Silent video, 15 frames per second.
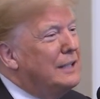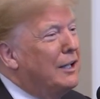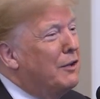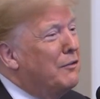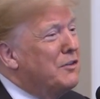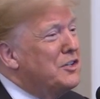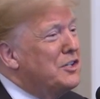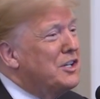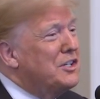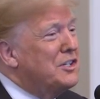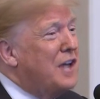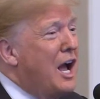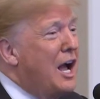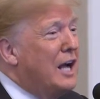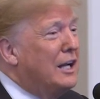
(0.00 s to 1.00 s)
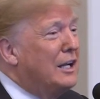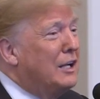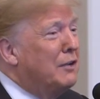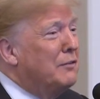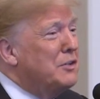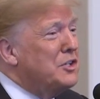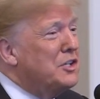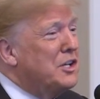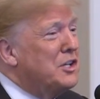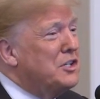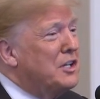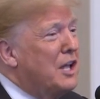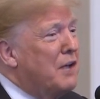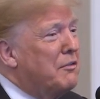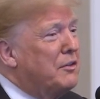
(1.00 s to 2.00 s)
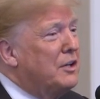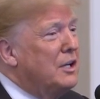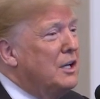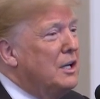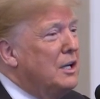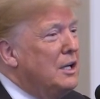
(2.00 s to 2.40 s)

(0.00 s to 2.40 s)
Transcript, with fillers: Elvis has gone, Elvis has left.